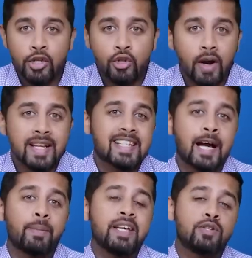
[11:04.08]
insurance
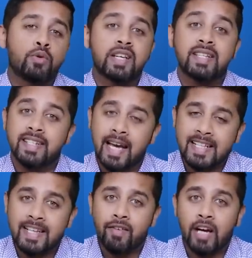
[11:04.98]
companies uses
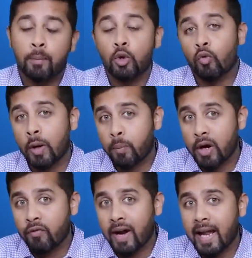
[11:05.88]
tax saving up to
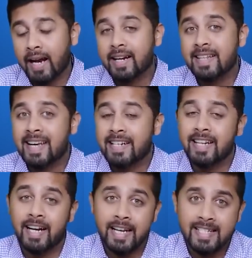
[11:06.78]
1.5 lakh under
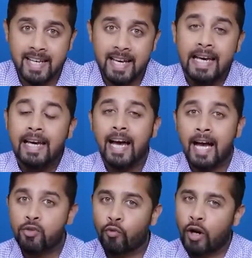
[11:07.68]
Section 80C
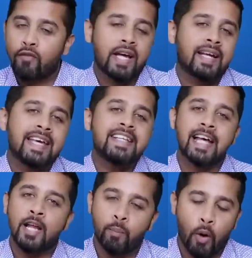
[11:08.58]
as one of their key
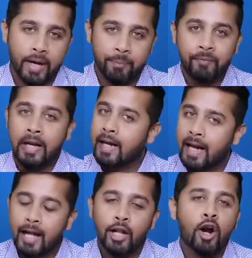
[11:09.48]
selling points.
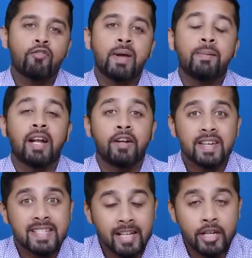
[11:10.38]
A lot of people
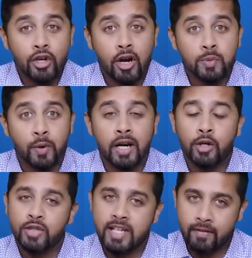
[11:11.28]
invest in insurance
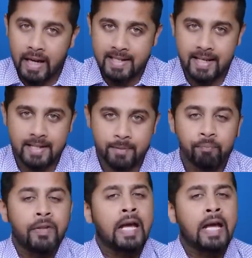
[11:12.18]
product to save taxes.